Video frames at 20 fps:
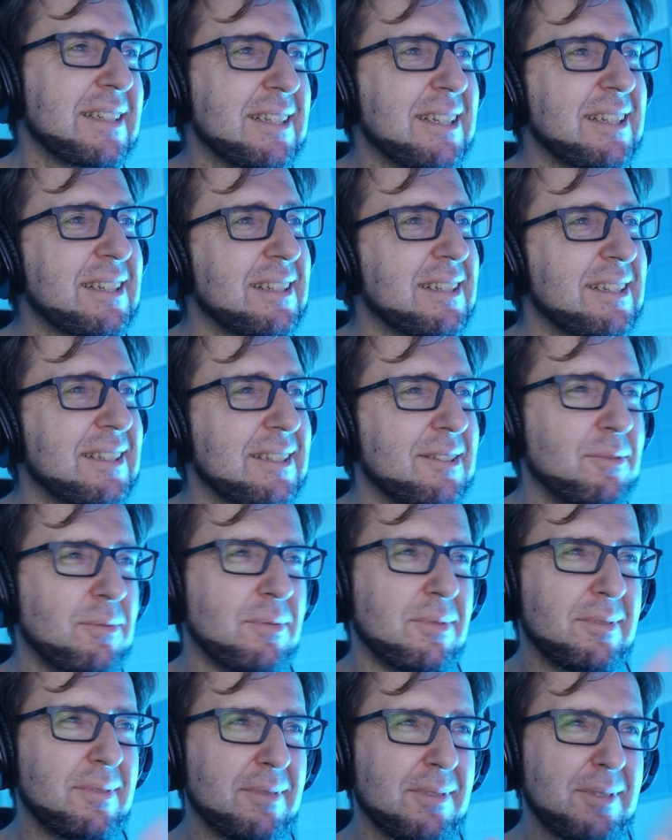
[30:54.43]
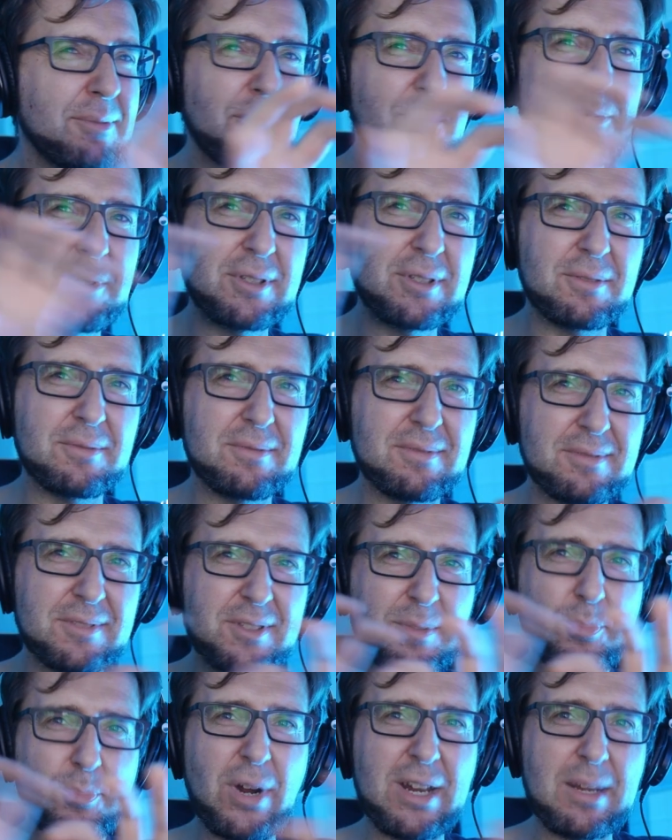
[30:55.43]
uh, we want to
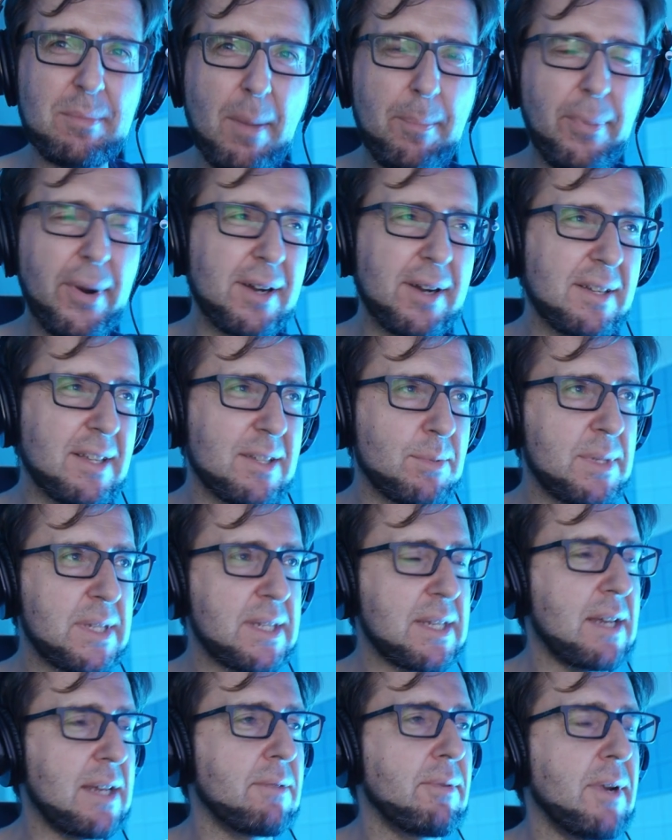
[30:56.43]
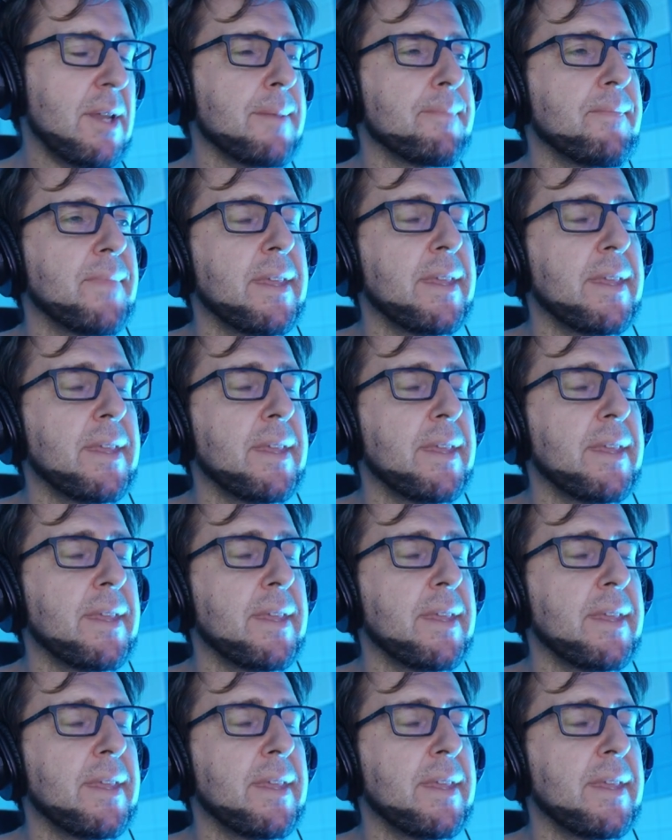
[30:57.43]
spread them apart, as we said, right?